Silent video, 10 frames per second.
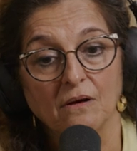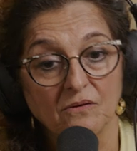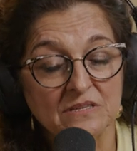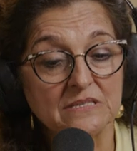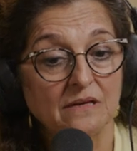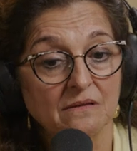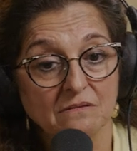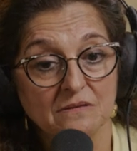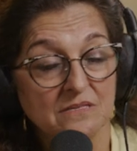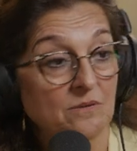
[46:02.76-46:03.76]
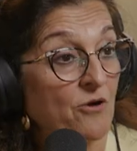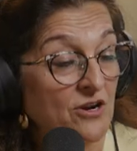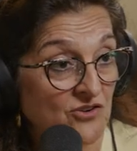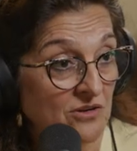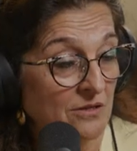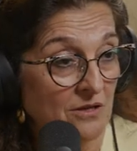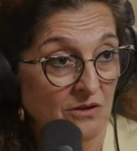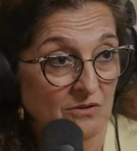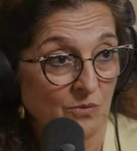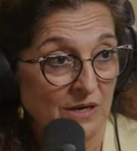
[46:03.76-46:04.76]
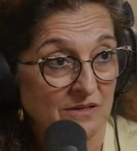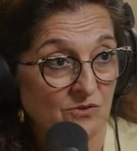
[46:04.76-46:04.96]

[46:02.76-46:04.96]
obviously there is depression along the way